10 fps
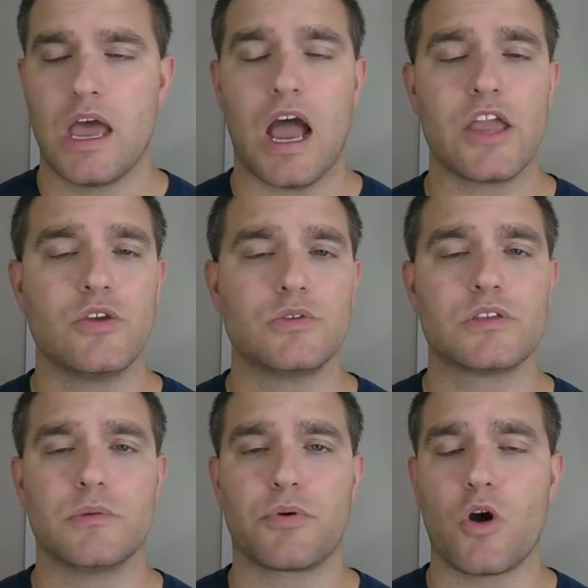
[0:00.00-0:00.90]
I used
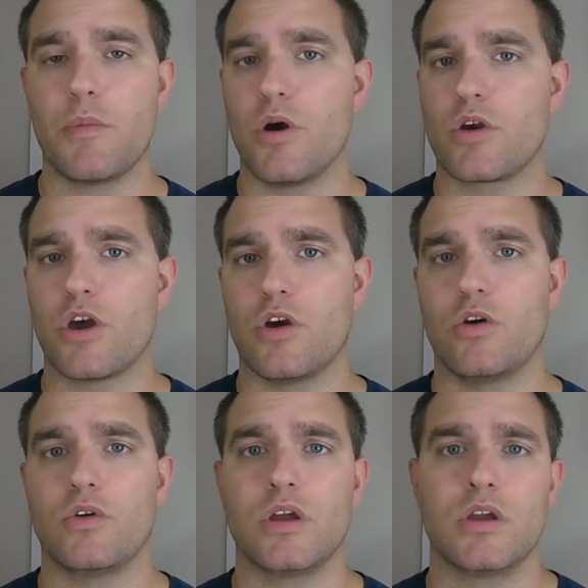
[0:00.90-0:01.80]
the promo
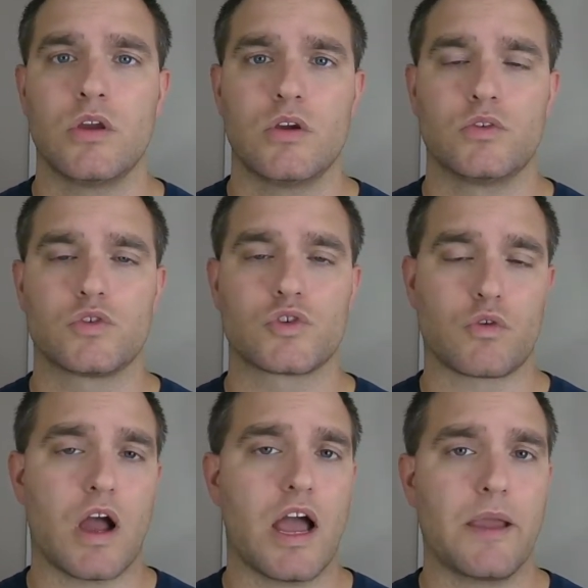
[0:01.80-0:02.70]
code
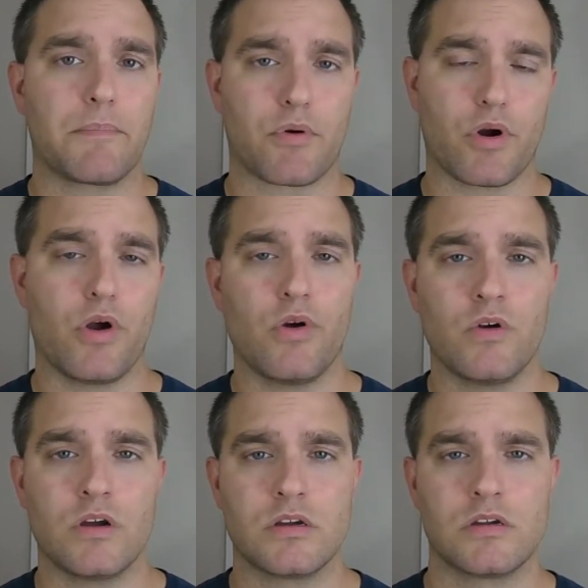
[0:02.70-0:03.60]
TRYPRO,